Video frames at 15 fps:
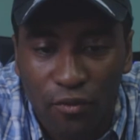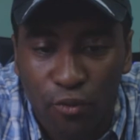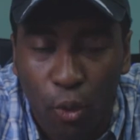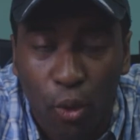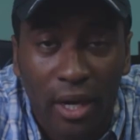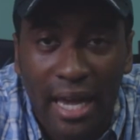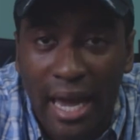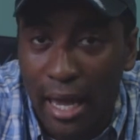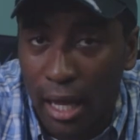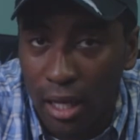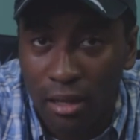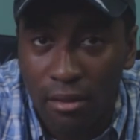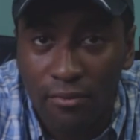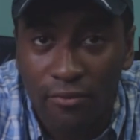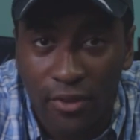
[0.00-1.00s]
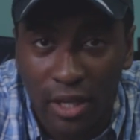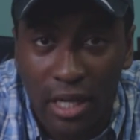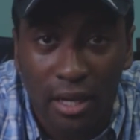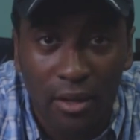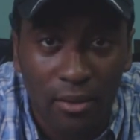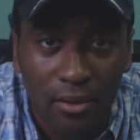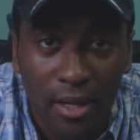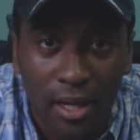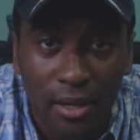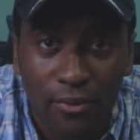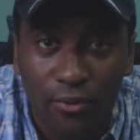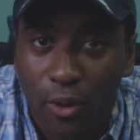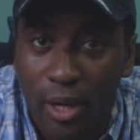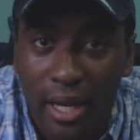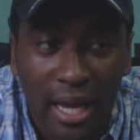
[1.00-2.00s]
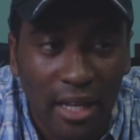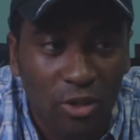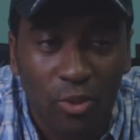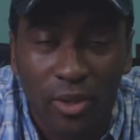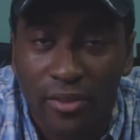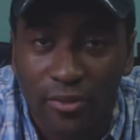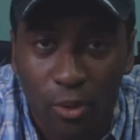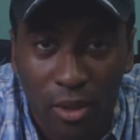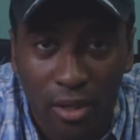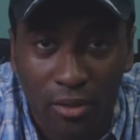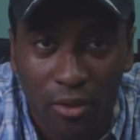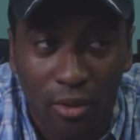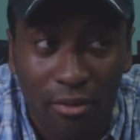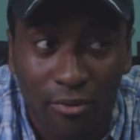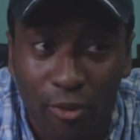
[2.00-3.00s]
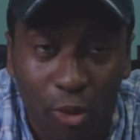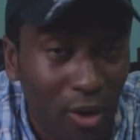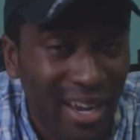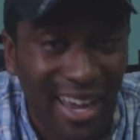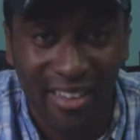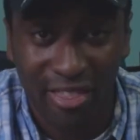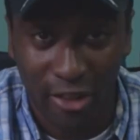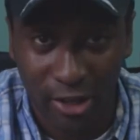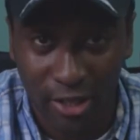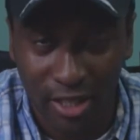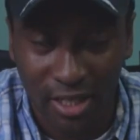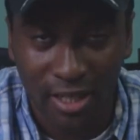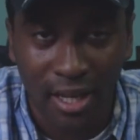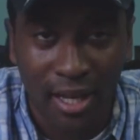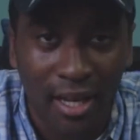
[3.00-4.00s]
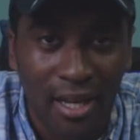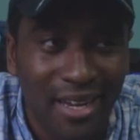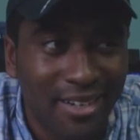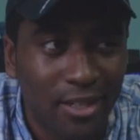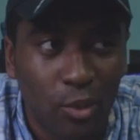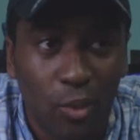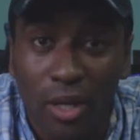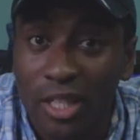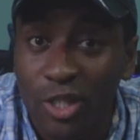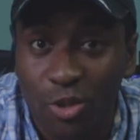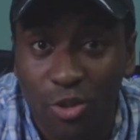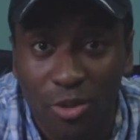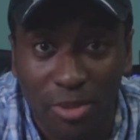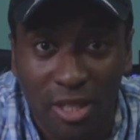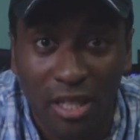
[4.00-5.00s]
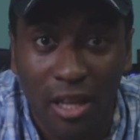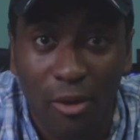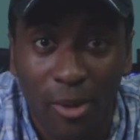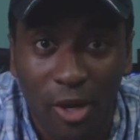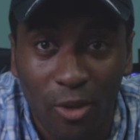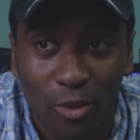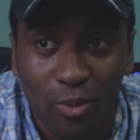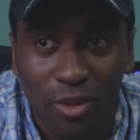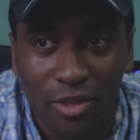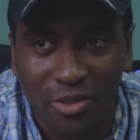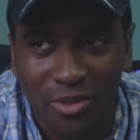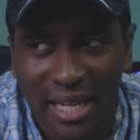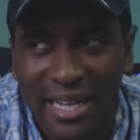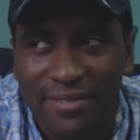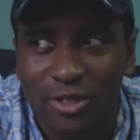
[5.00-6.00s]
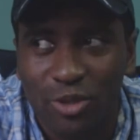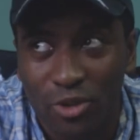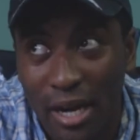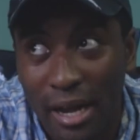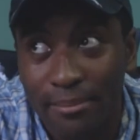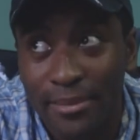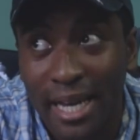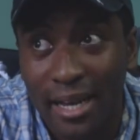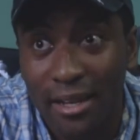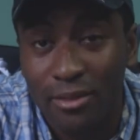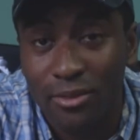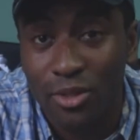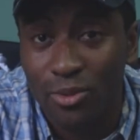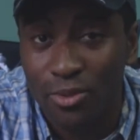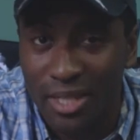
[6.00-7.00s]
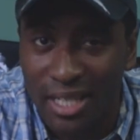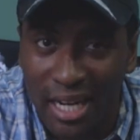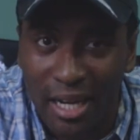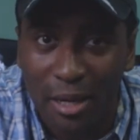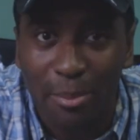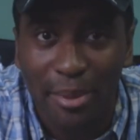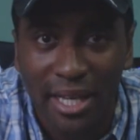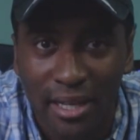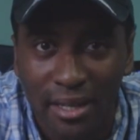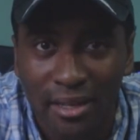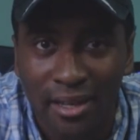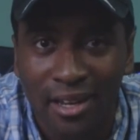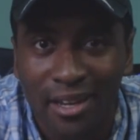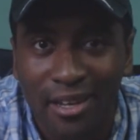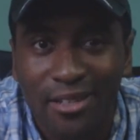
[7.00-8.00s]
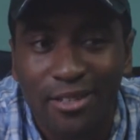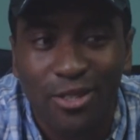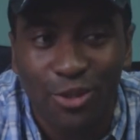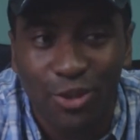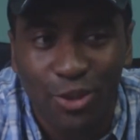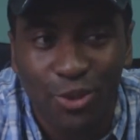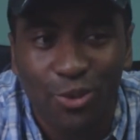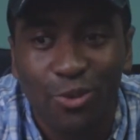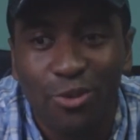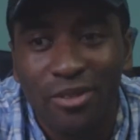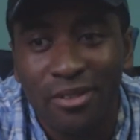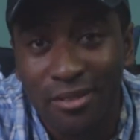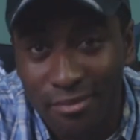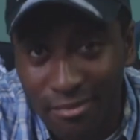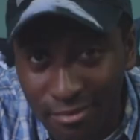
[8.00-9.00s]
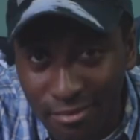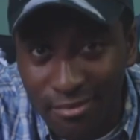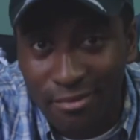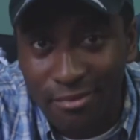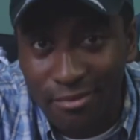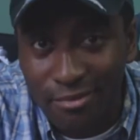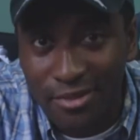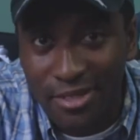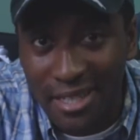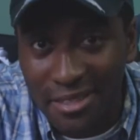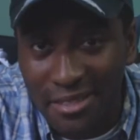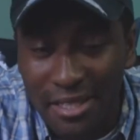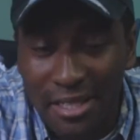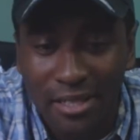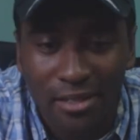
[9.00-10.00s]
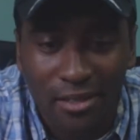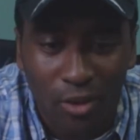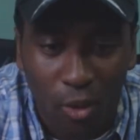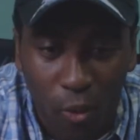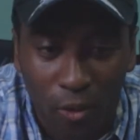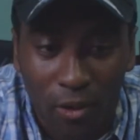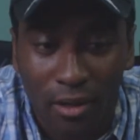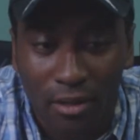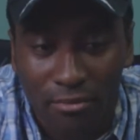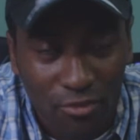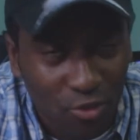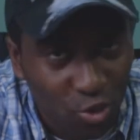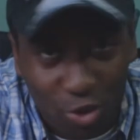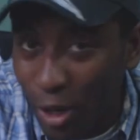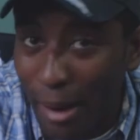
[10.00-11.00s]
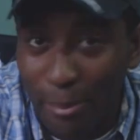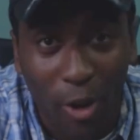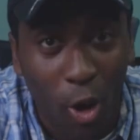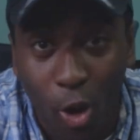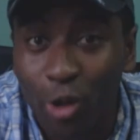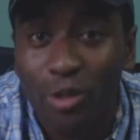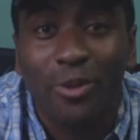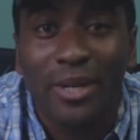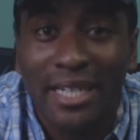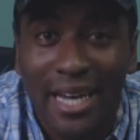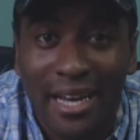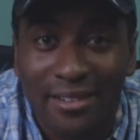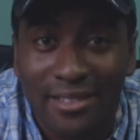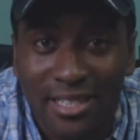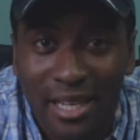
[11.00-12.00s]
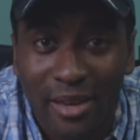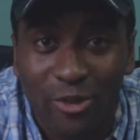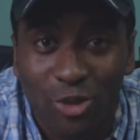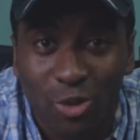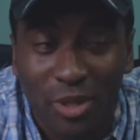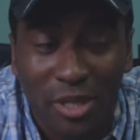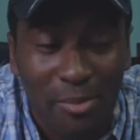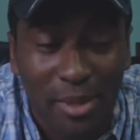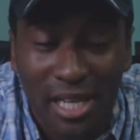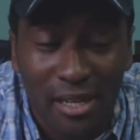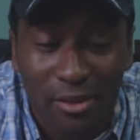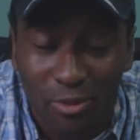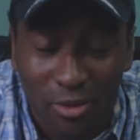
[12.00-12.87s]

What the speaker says: 4K video, 4K 24 or 4K 30, and you want to do some slow-mo, well, you have to drop down to 1080p to do 60, or drop all the way down to 720p,